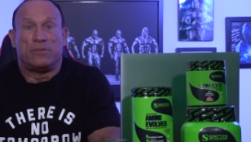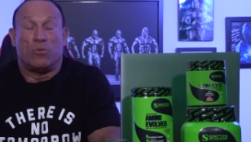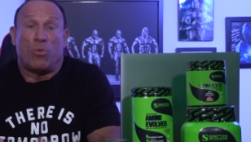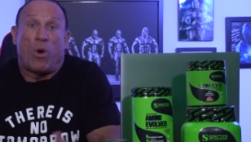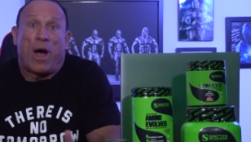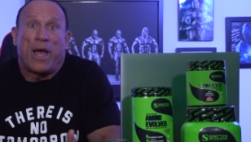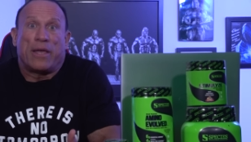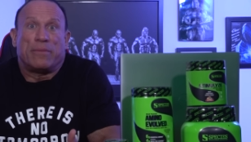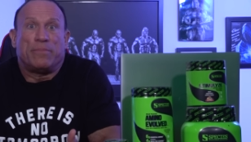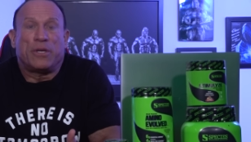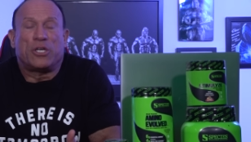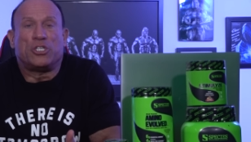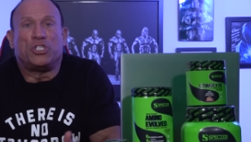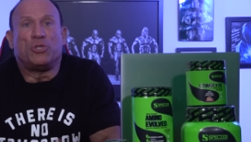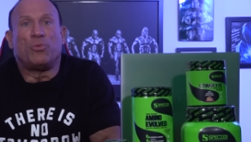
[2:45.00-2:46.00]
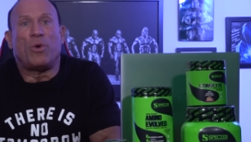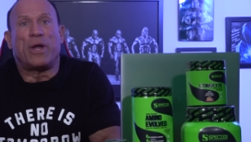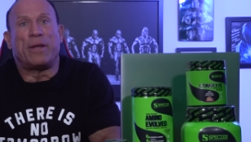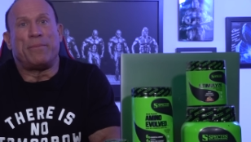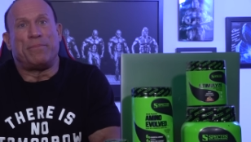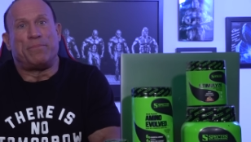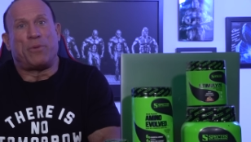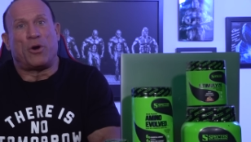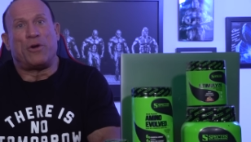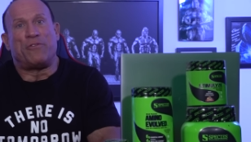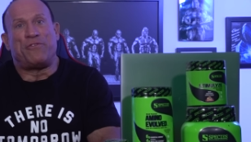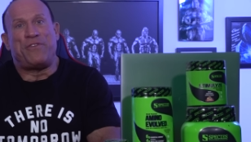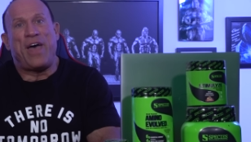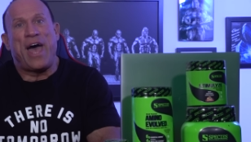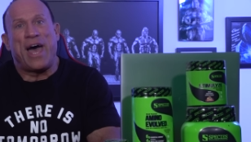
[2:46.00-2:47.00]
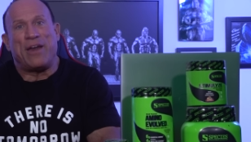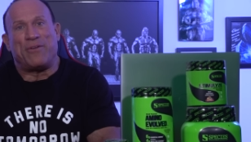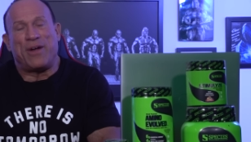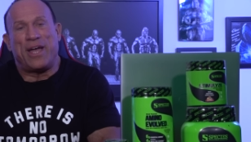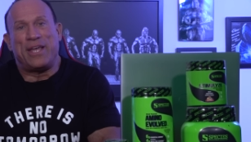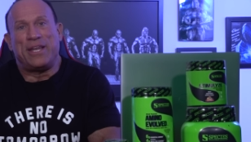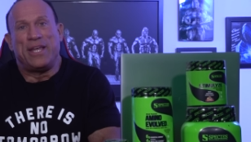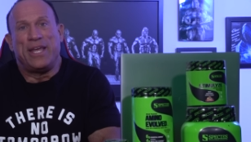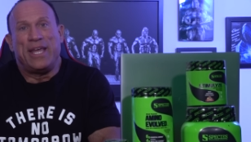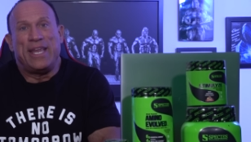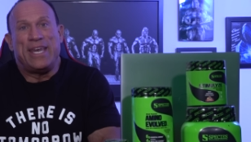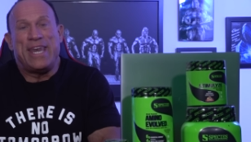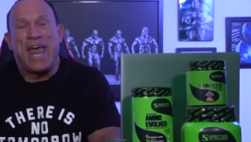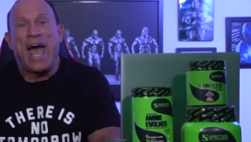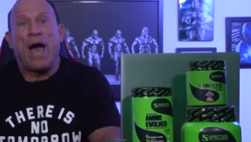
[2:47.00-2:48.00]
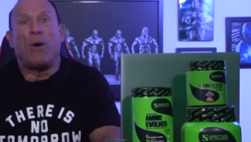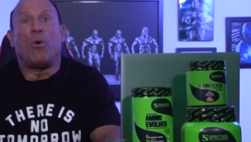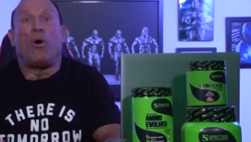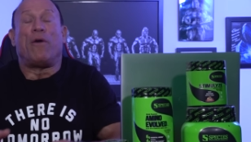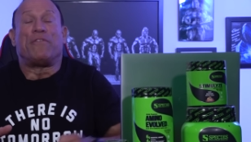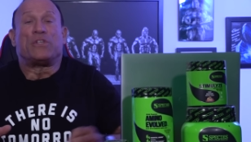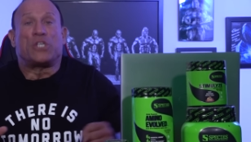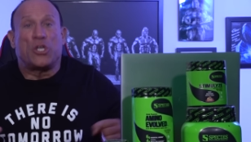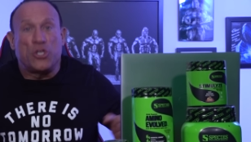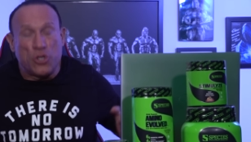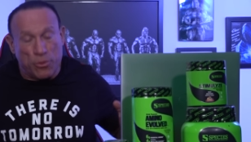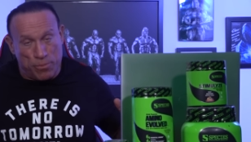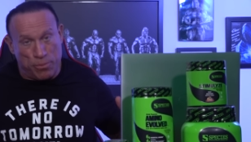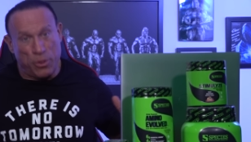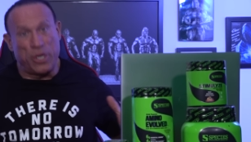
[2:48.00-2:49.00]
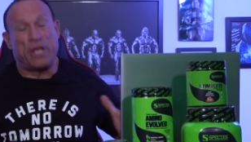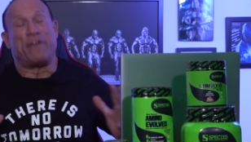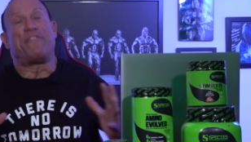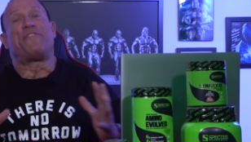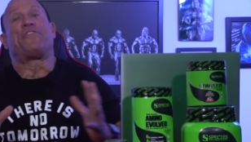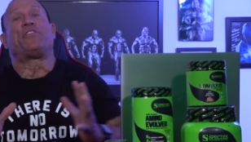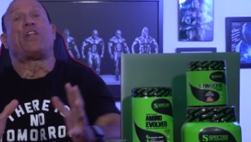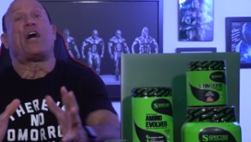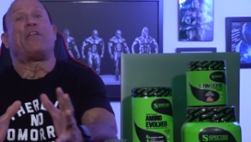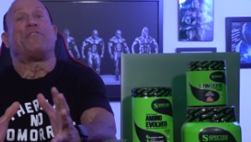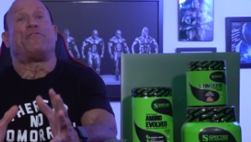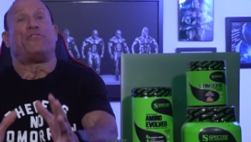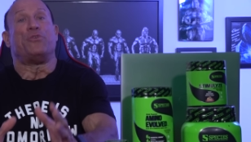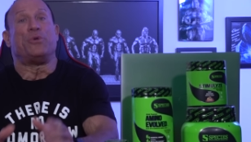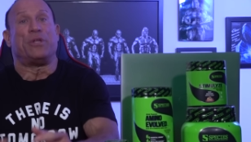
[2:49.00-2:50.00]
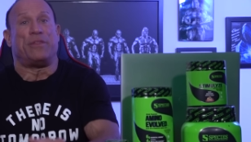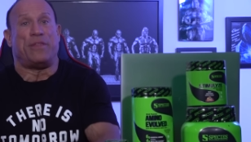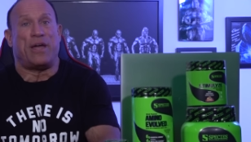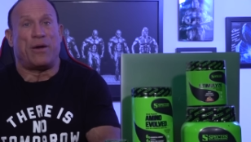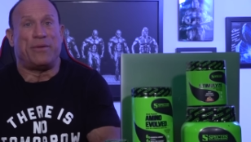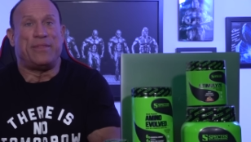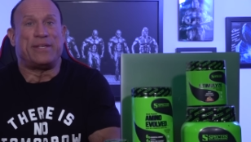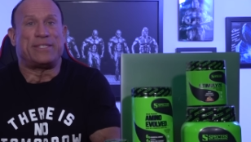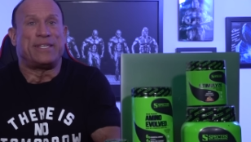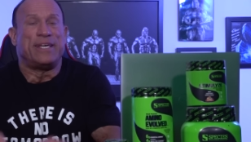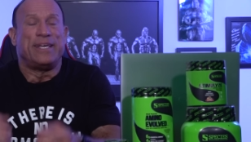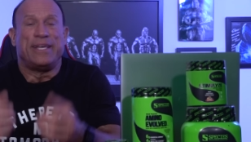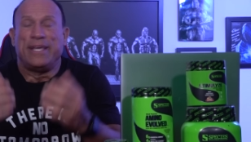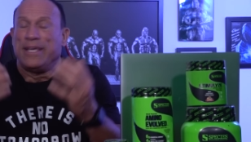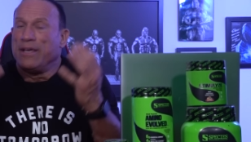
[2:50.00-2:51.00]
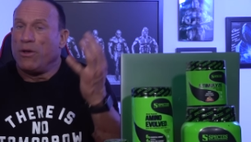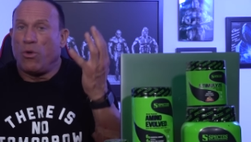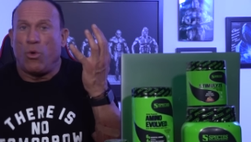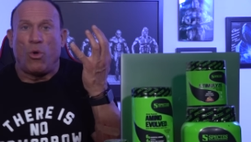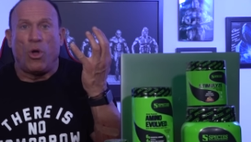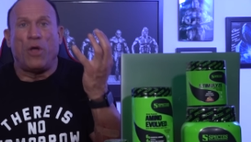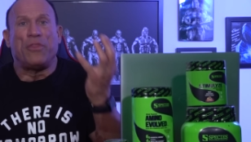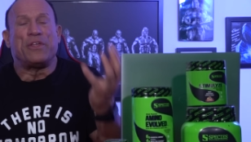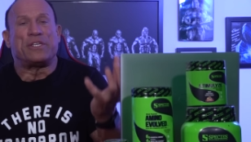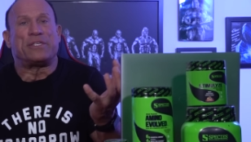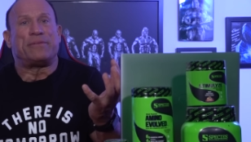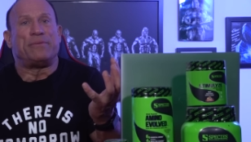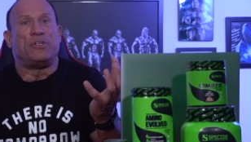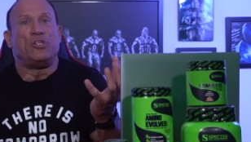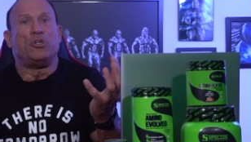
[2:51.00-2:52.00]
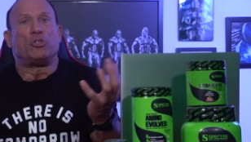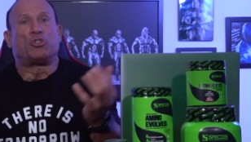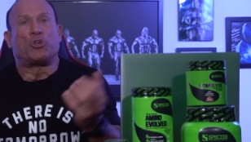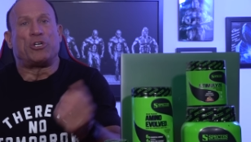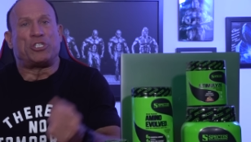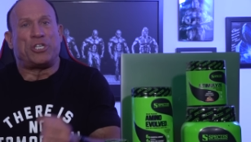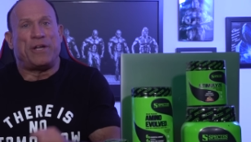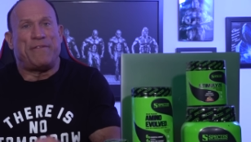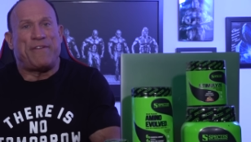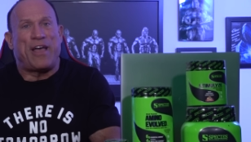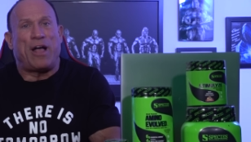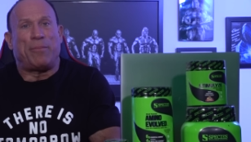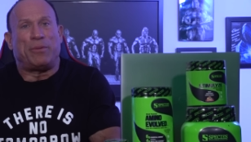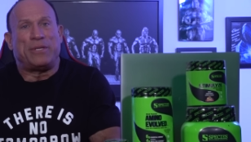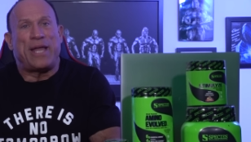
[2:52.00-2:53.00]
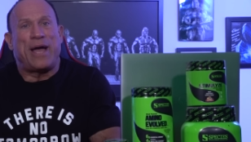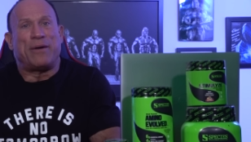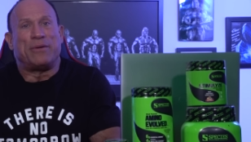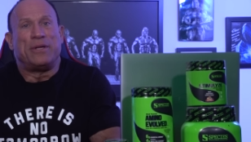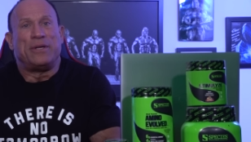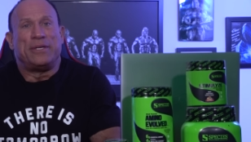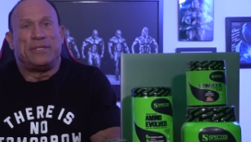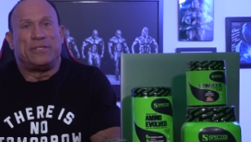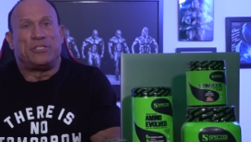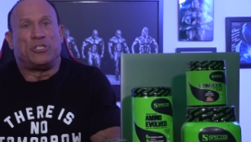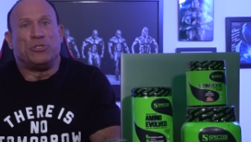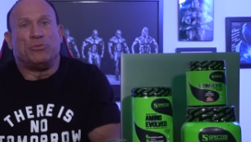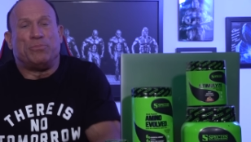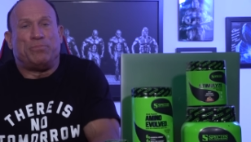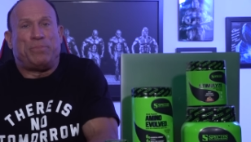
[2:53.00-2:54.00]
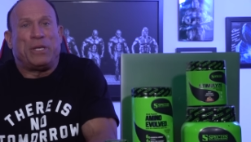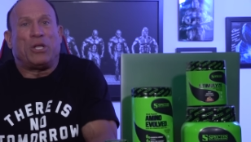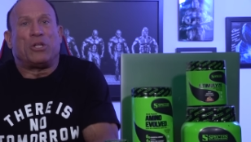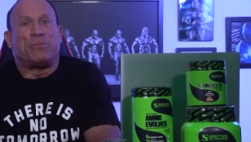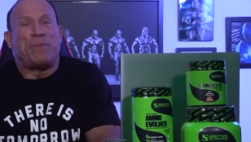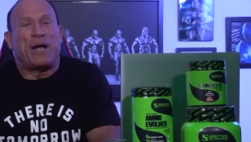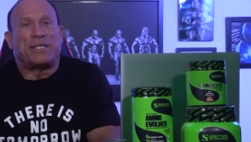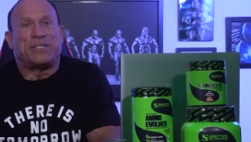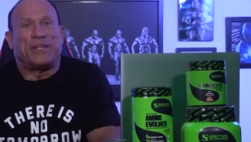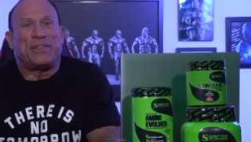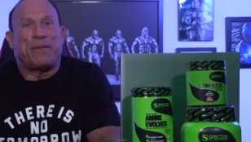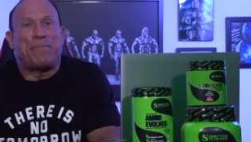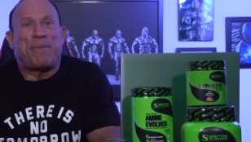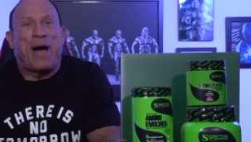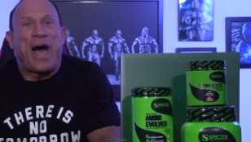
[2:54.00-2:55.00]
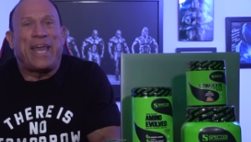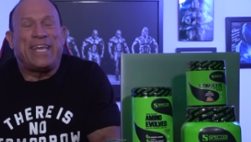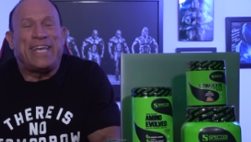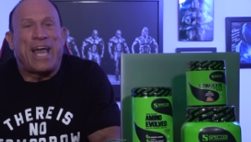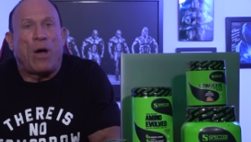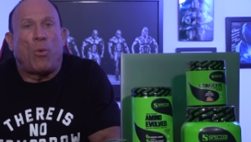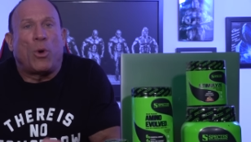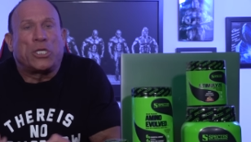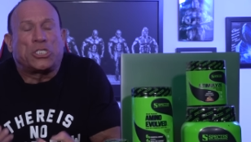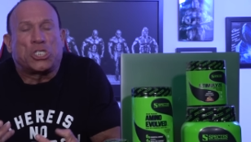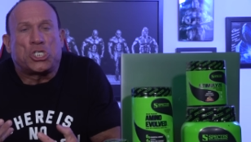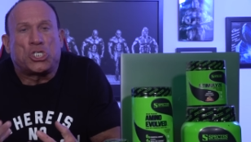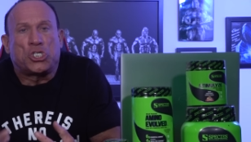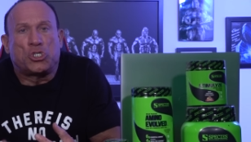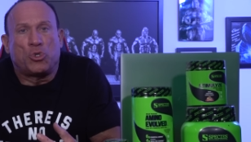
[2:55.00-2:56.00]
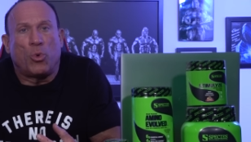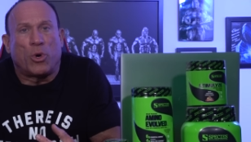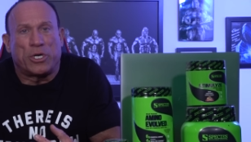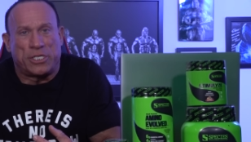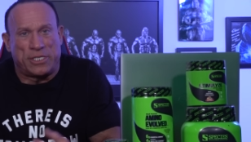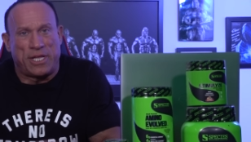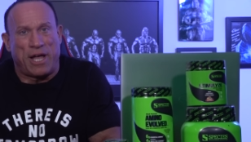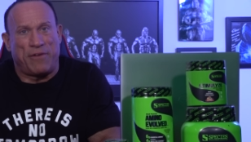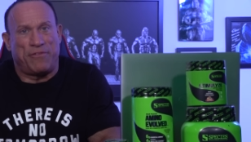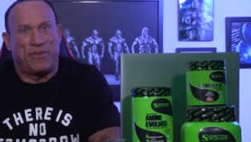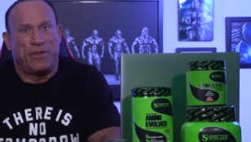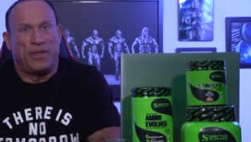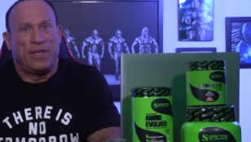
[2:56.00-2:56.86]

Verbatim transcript: Why? Because you want to burn fat, right? Now all of a sudden you're putting a flood of food in there and there's all this nutrition available now to build muscle. The body now wants to store stuff.